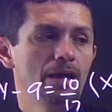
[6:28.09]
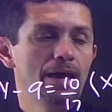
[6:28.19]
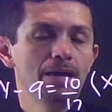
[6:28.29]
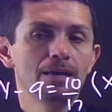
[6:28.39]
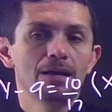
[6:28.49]

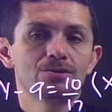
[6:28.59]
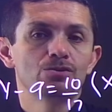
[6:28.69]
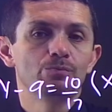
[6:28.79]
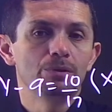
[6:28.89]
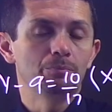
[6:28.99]
A has to
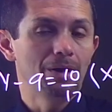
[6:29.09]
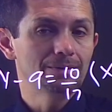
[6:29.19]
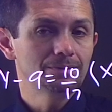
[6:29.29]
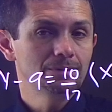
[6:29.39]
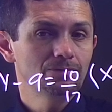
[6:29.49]
be
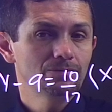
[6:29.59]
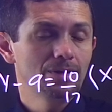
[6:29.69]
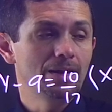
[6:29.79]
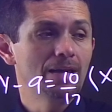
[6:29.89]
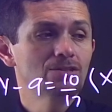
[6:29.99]
positive
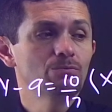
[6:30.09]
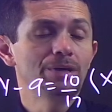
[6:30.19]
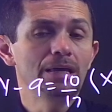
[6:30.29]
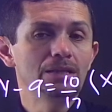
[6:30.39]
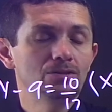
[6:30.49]
and it has to be
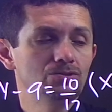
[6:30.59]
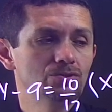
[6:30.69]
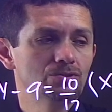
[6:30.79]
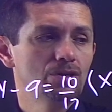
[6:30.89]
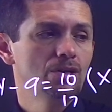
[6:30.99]
integers.